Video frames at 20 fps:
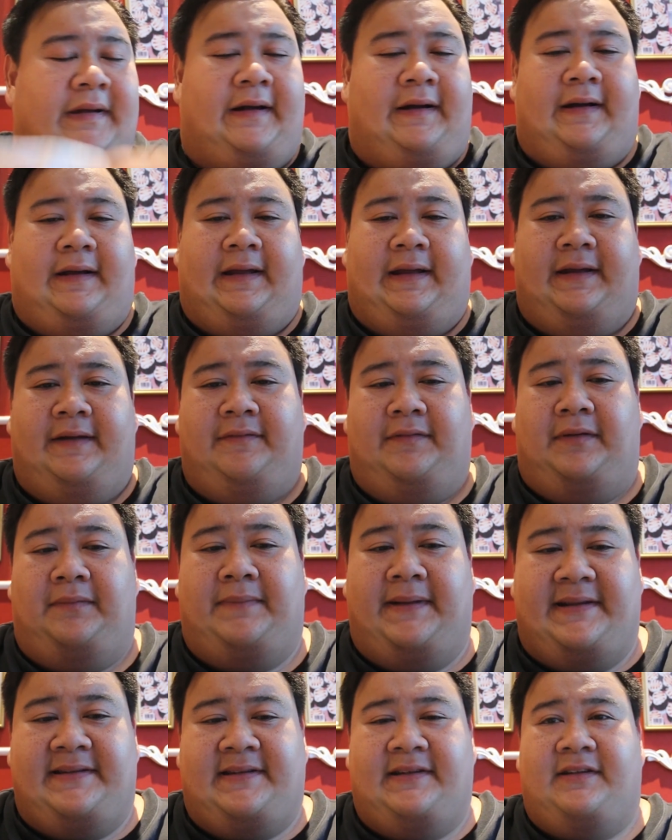Okay, we'll
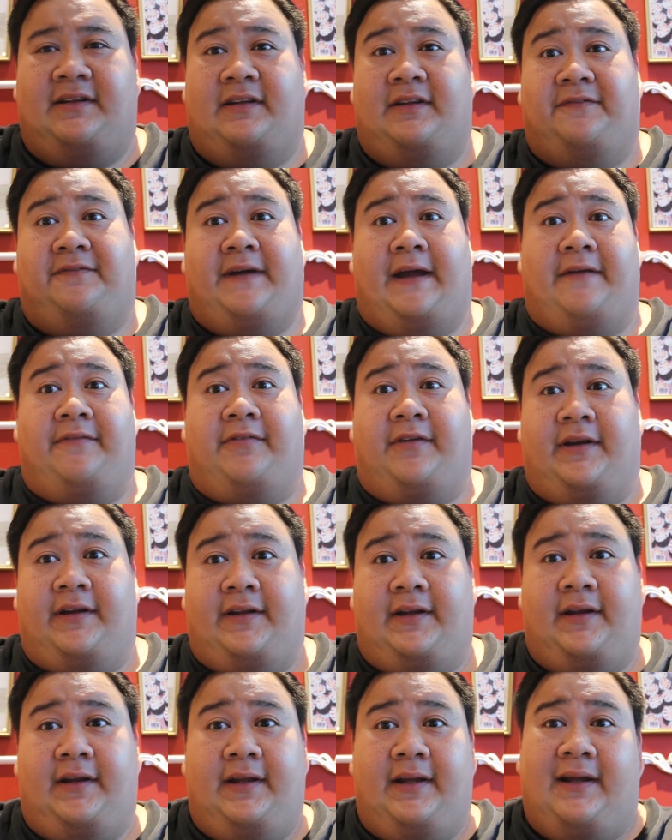base it on the 5
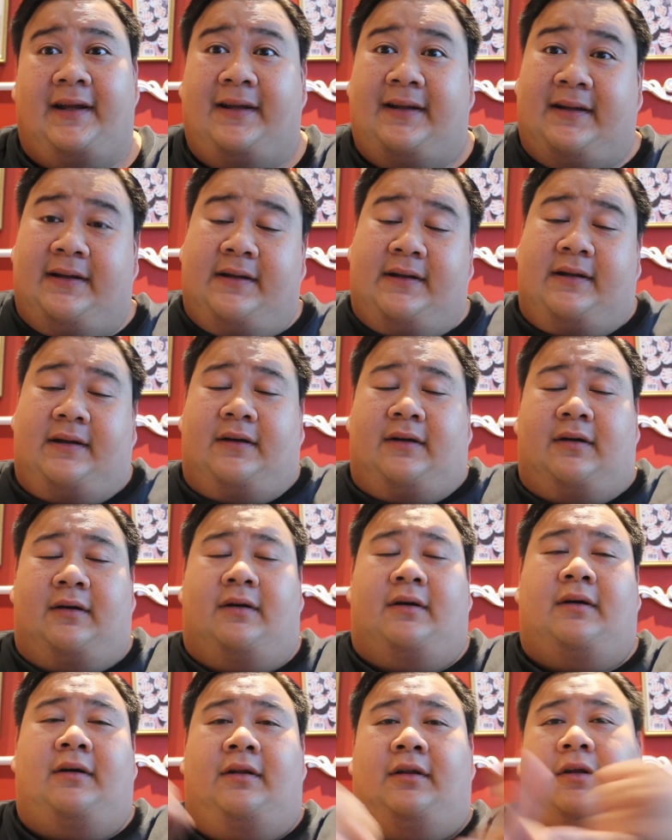criteria:
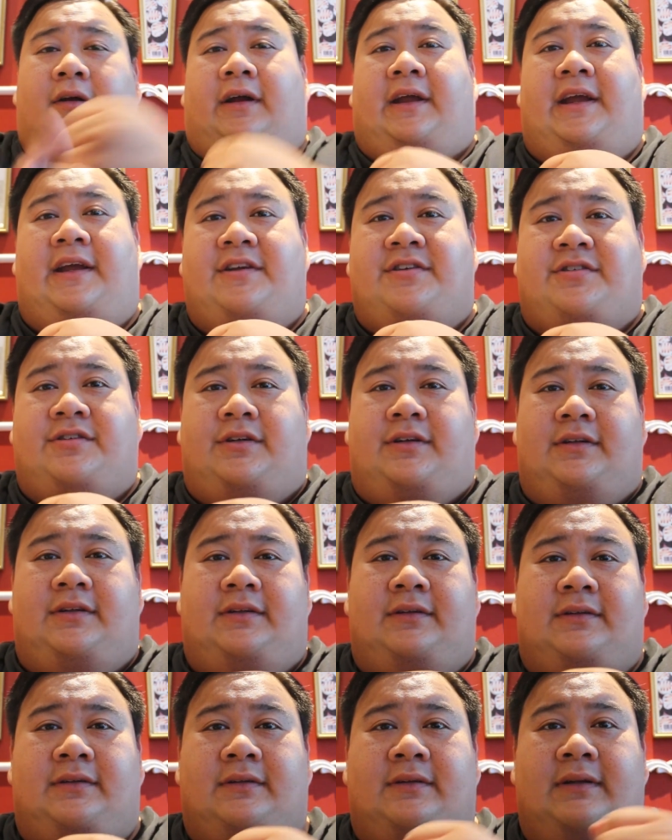
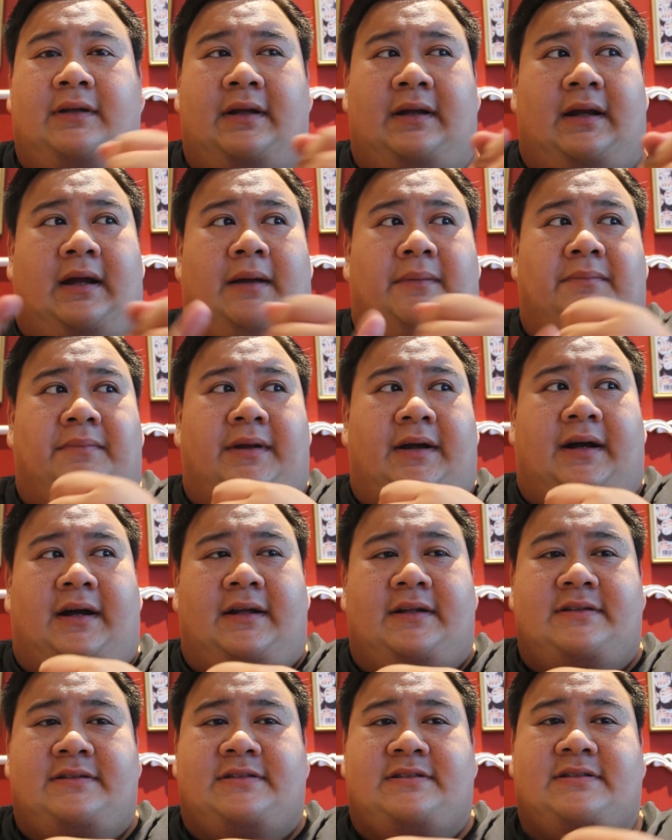location,
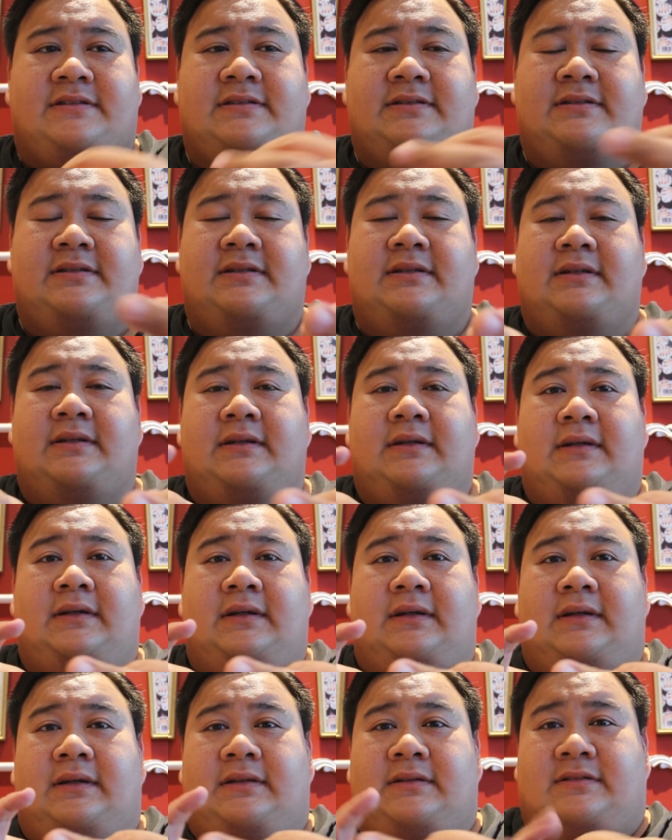ambiance,
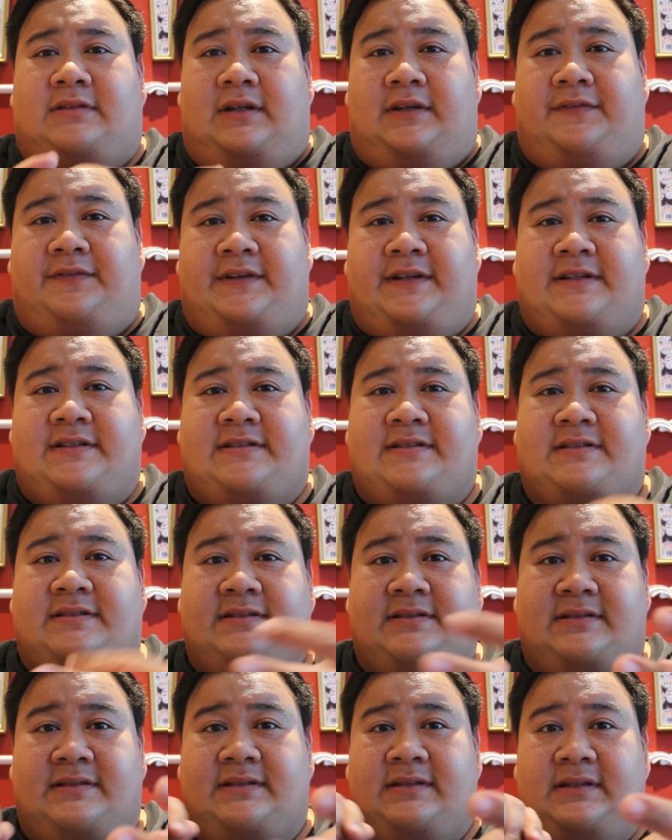
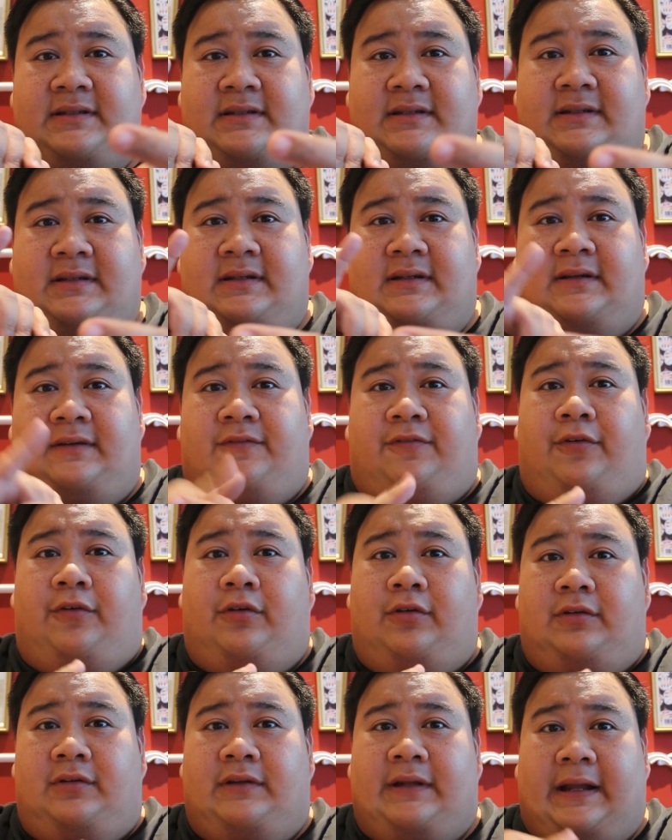service,
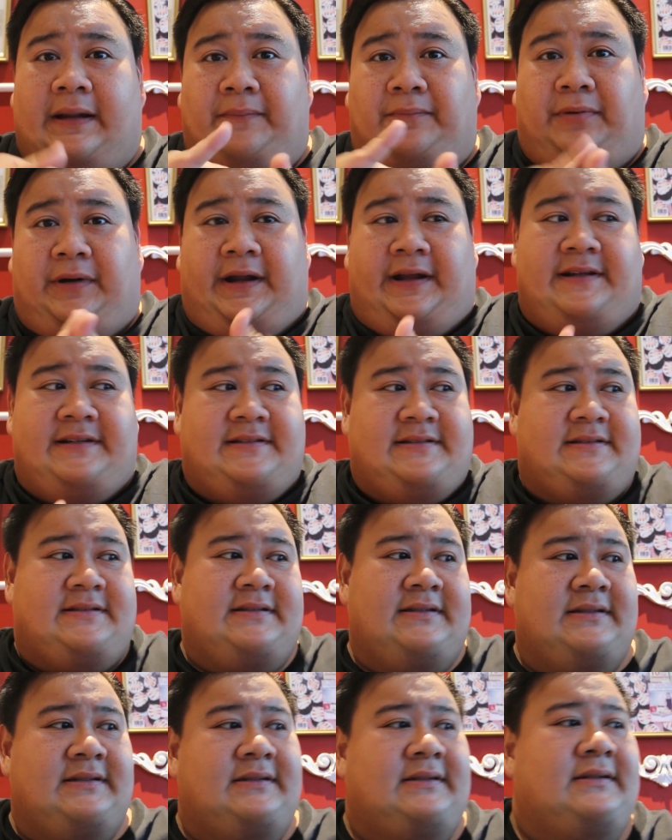food, and
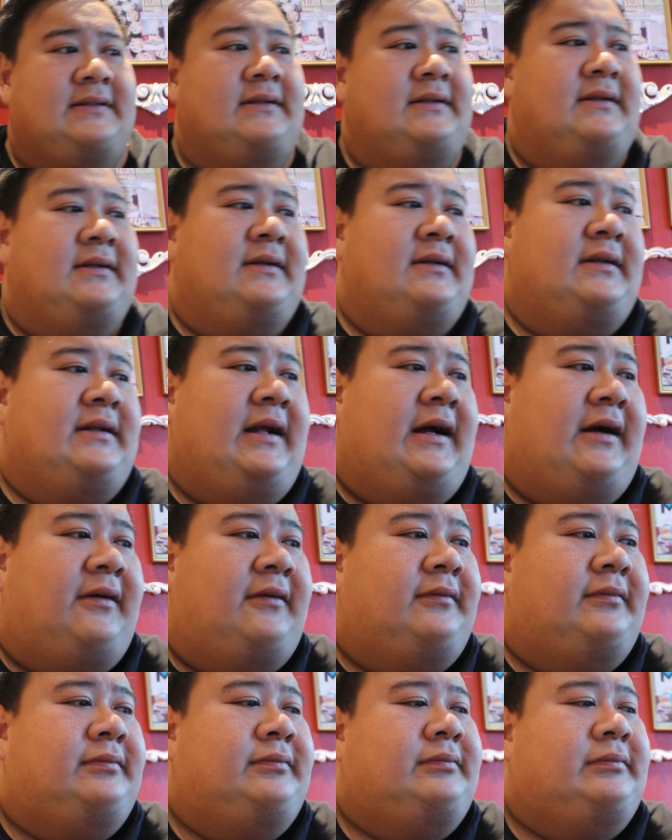price.
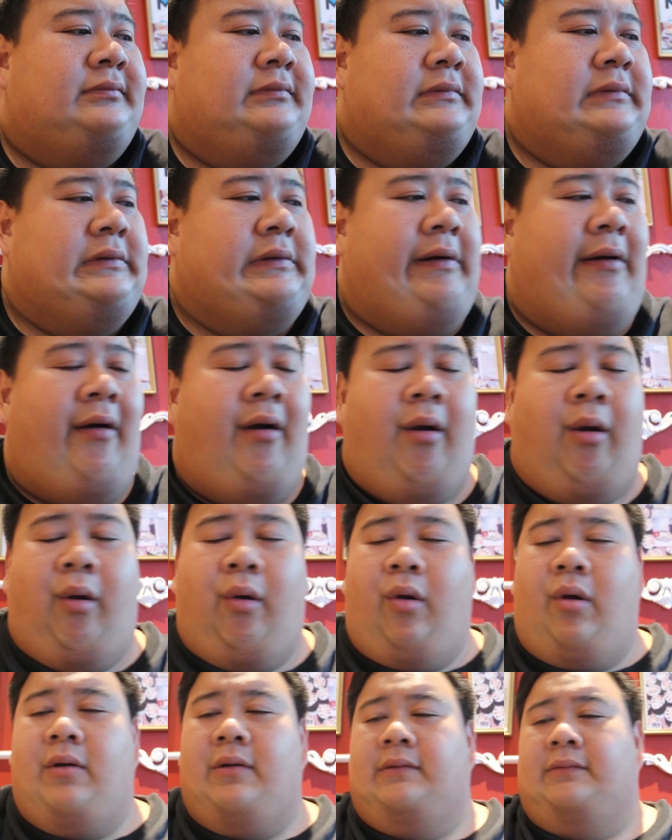Now,
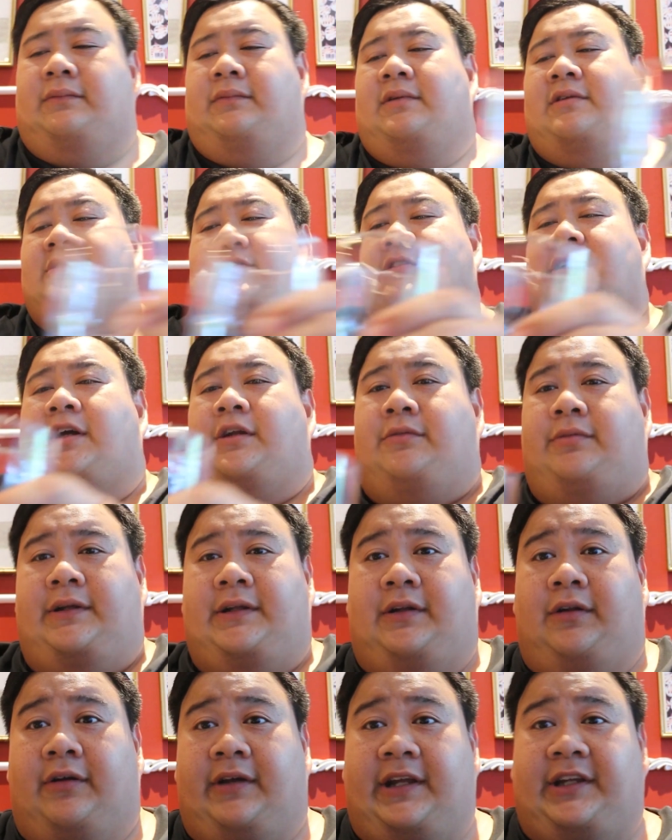let's start
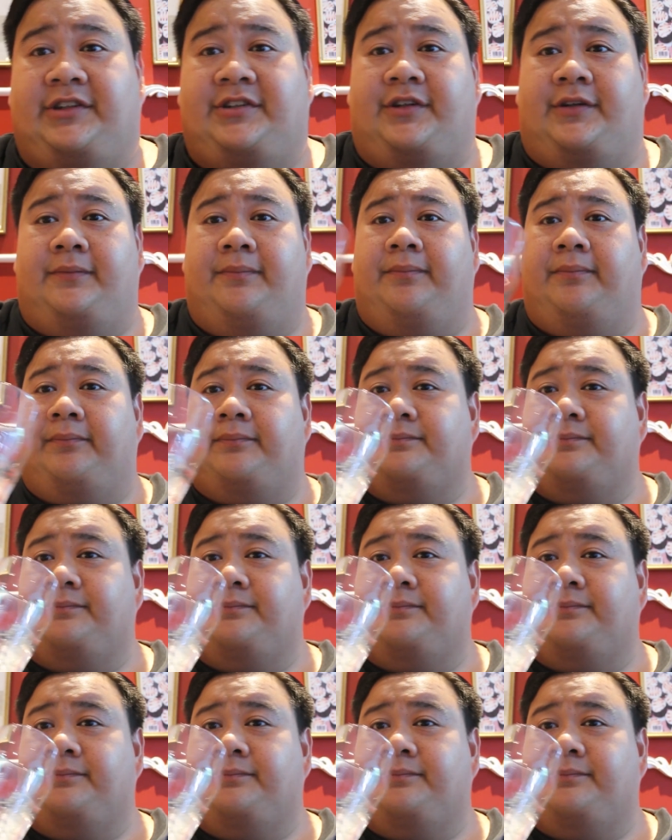with location.